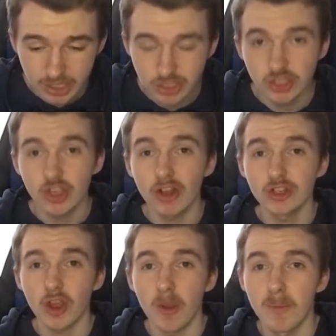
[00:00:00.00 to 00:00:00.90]
has
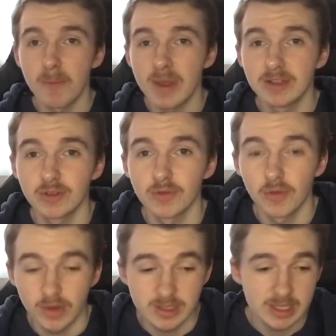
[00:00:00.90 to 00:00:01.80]
such a mental
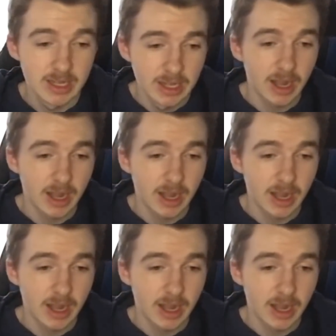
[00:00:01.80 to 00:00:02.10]
voice.